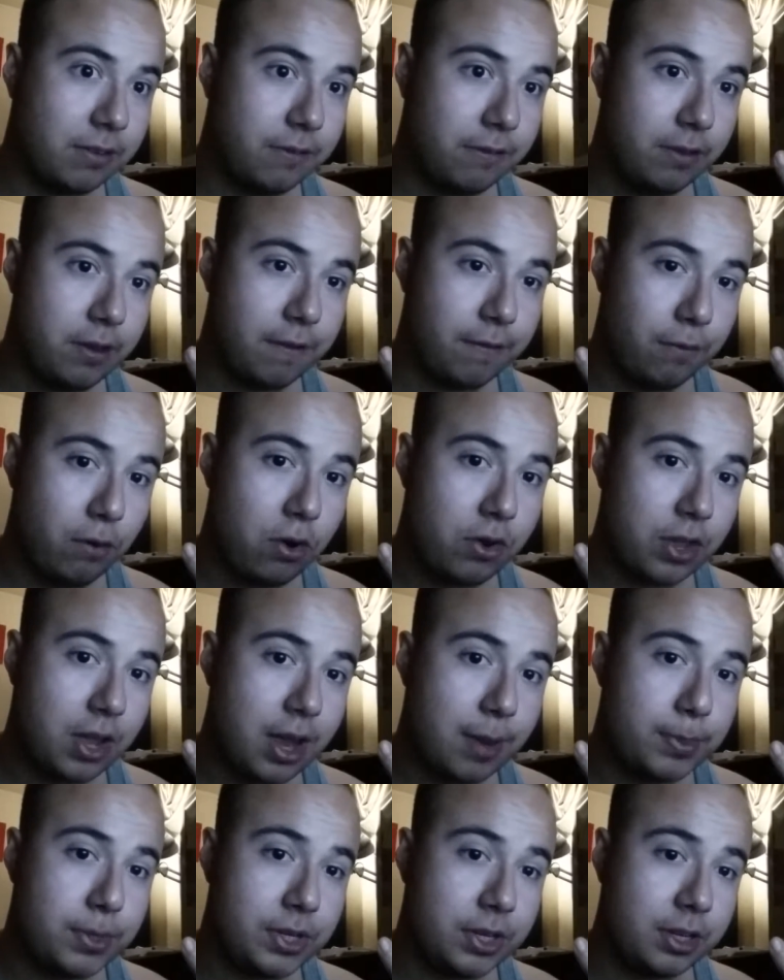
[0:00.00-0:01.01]
Your fourth
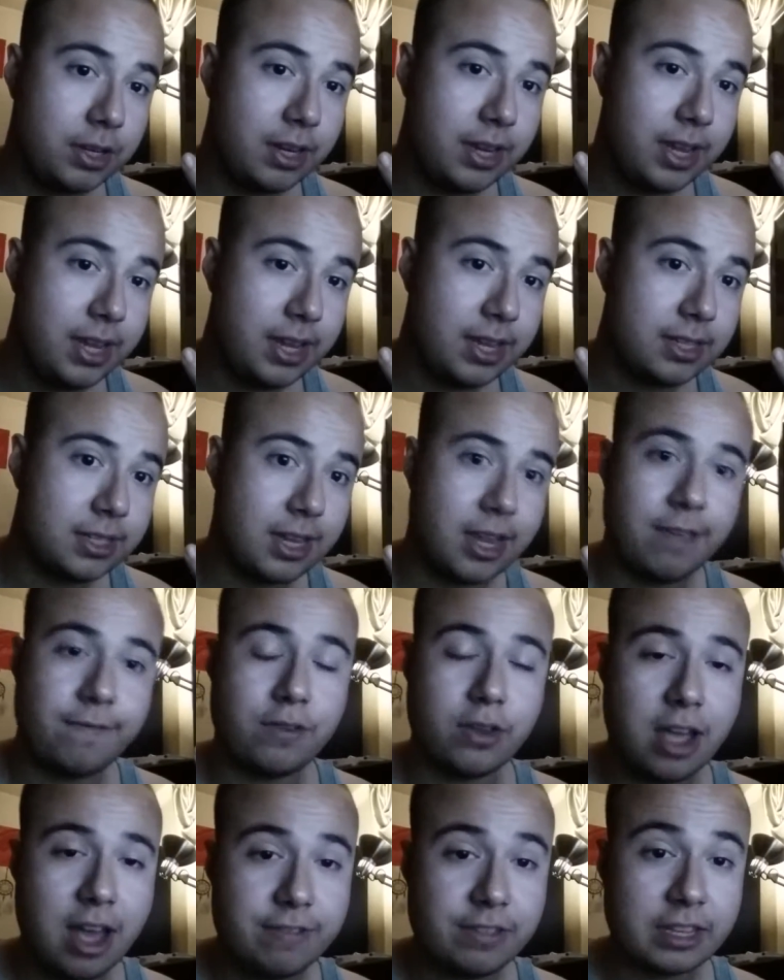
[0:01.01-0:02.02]
option is, if
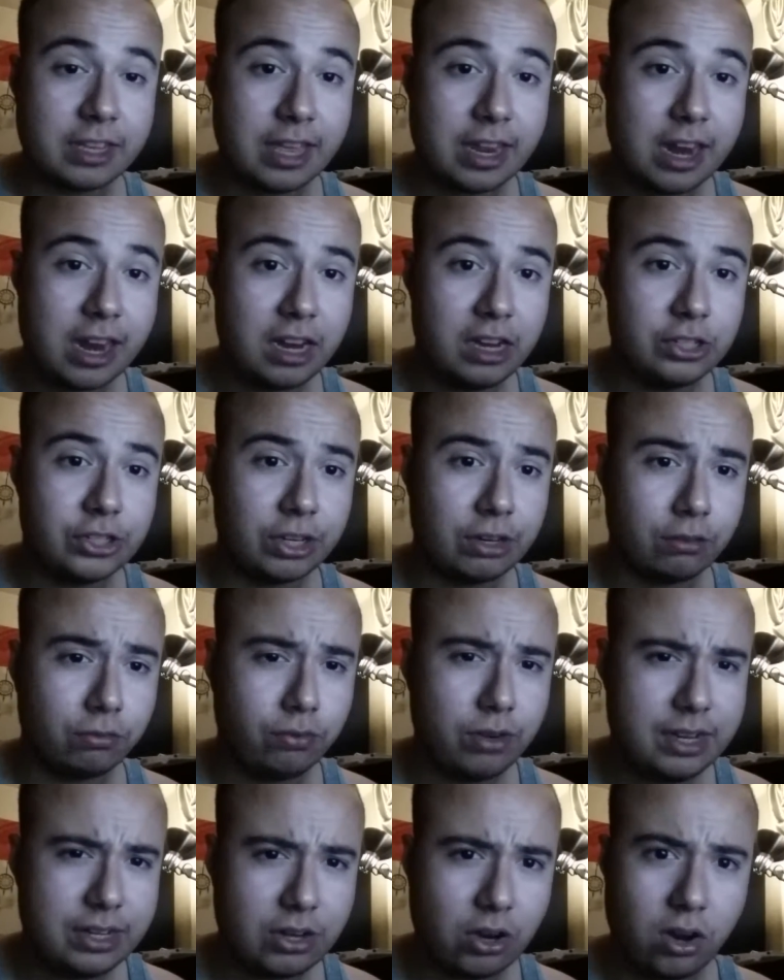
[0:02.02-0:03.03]
you had to get out of jail
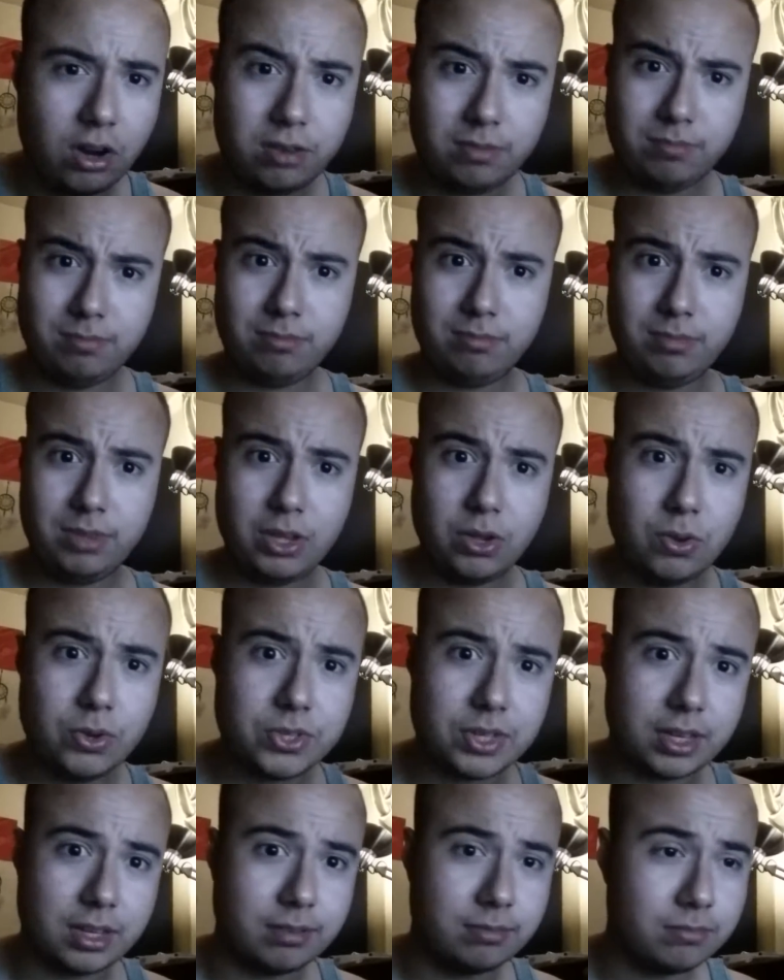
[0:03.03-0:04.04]
free card,
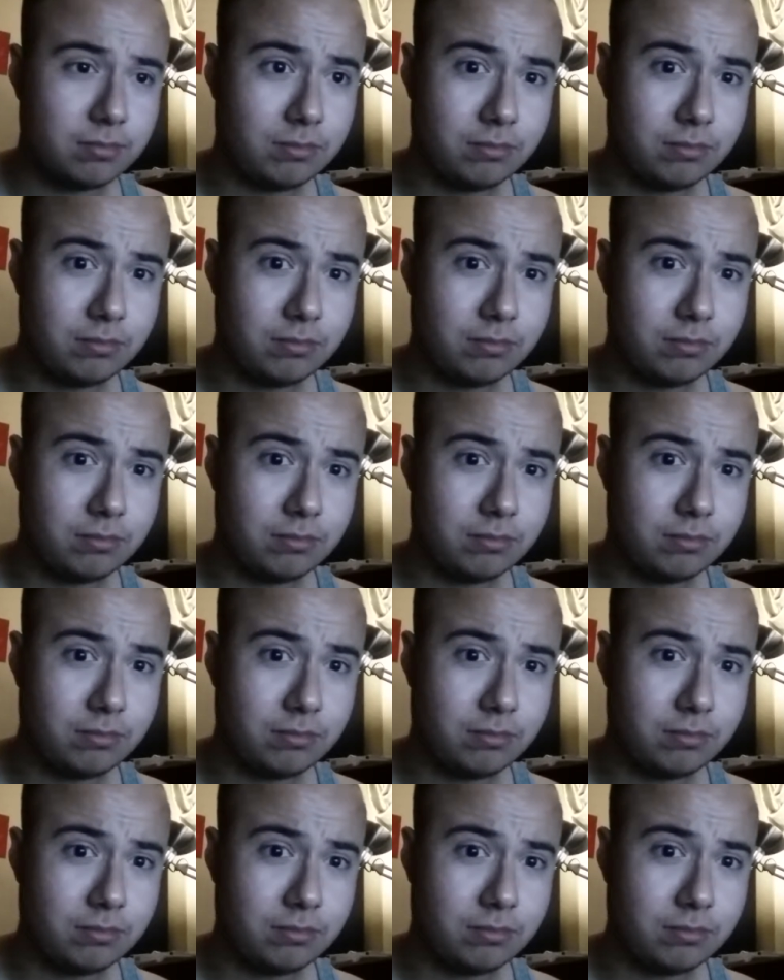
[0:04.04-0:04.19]
use it.